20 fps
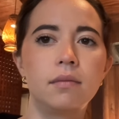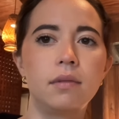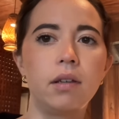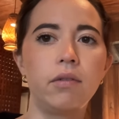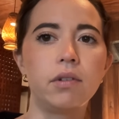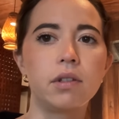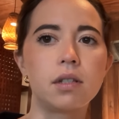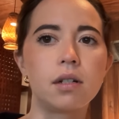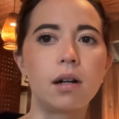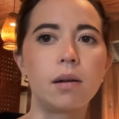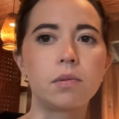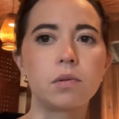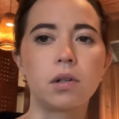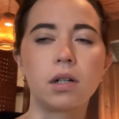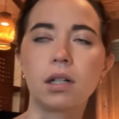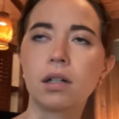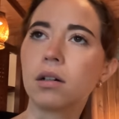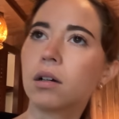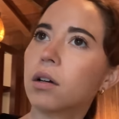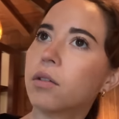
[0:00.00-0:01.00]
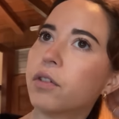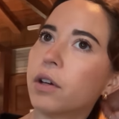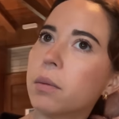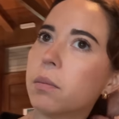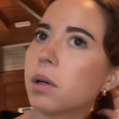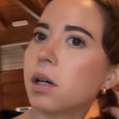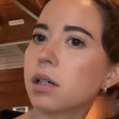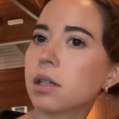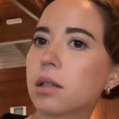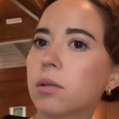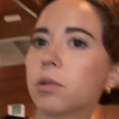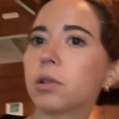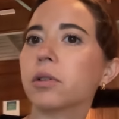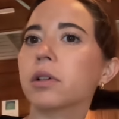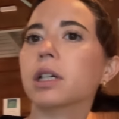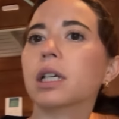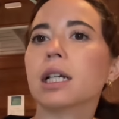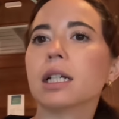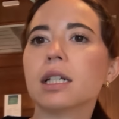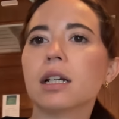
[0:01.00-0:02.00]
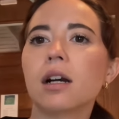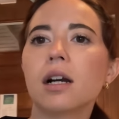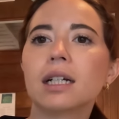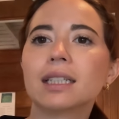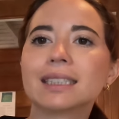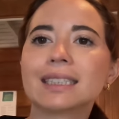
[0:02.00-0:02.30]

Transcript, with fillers: if it stops raining, I'll go find Bugs and we're going to get dinner.